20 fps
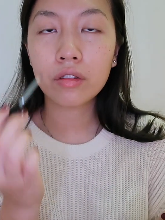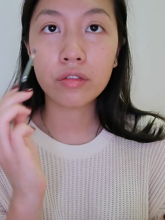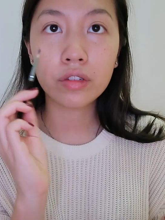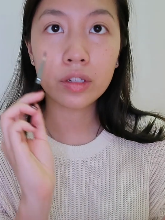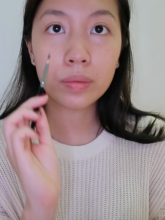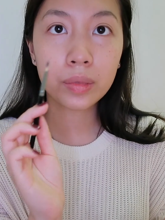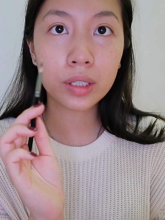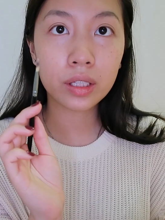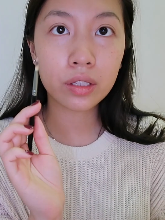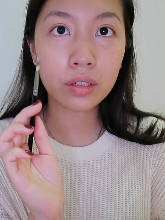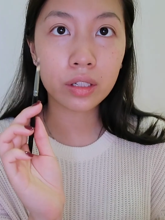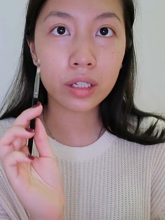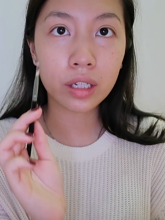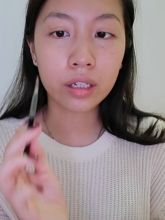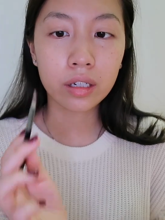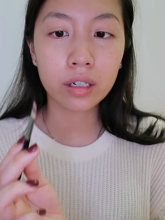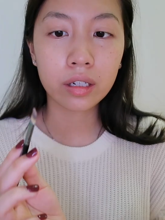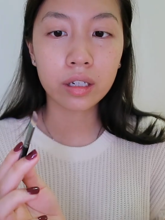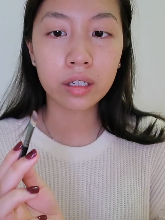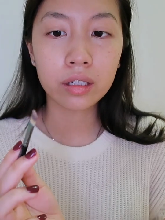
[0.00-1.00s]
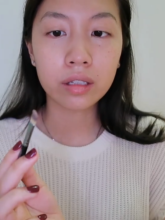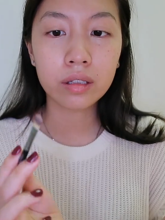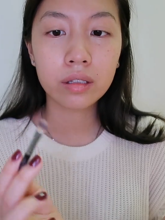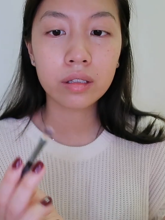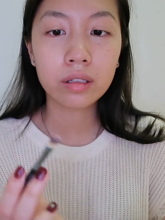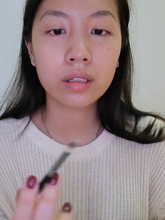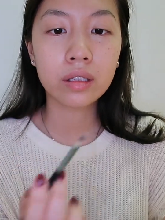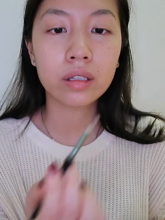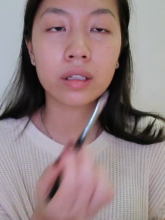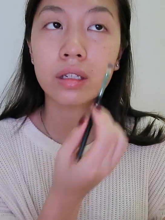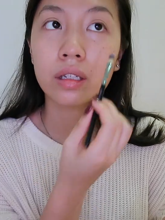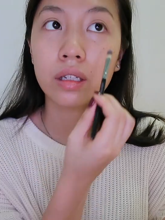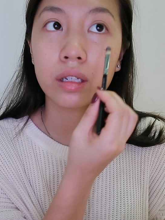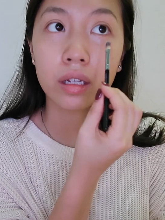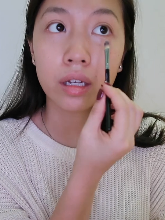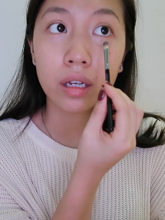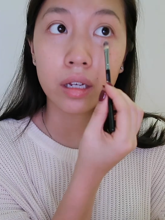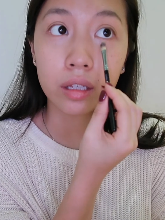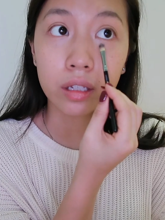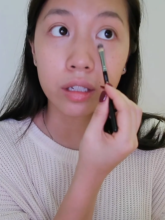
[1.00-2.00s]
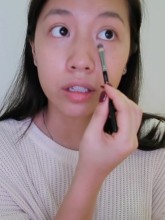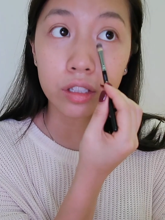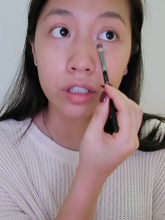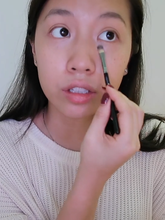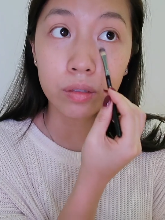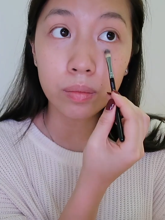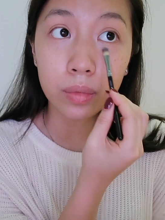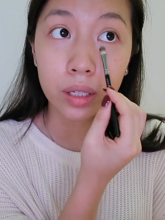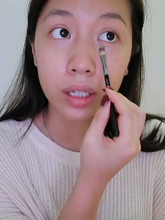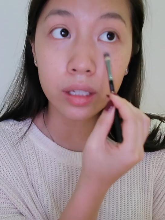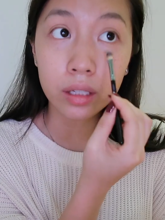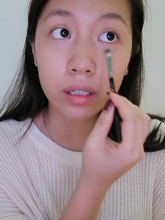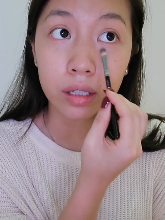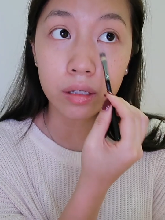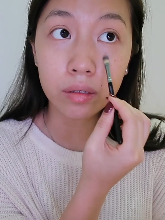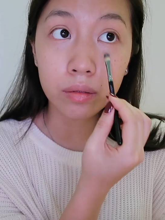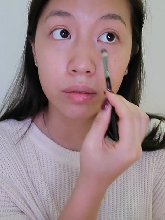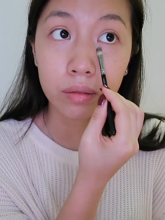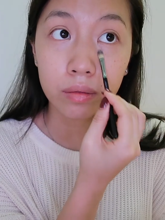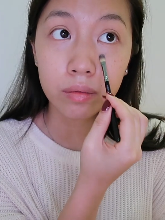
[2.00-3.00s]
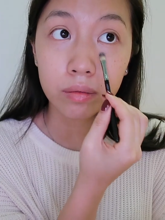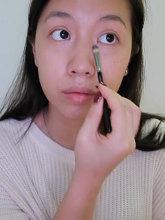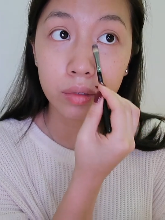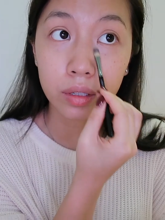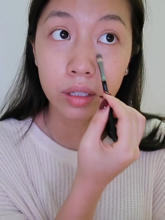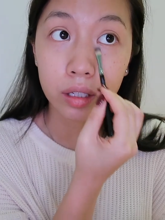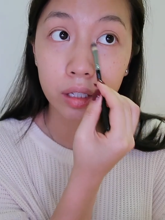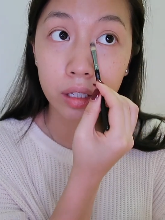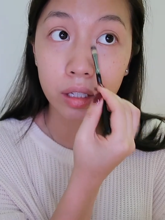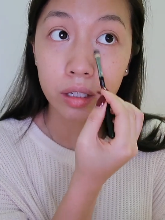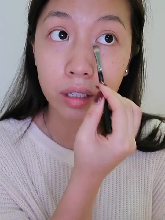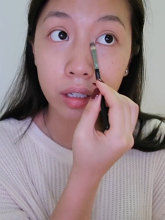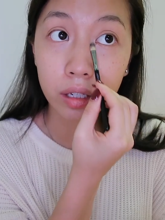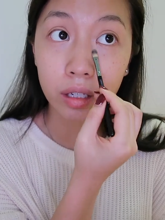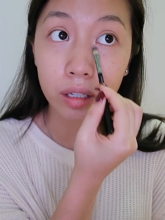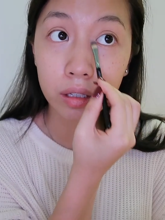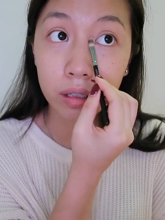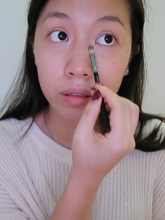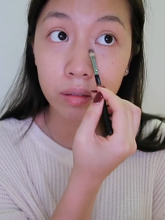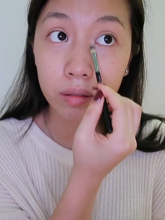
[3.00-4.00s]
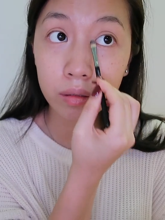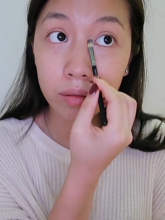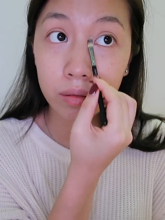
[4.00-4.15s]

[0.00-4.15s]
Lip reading: Flip it to the other end. And then just blend it with the other end.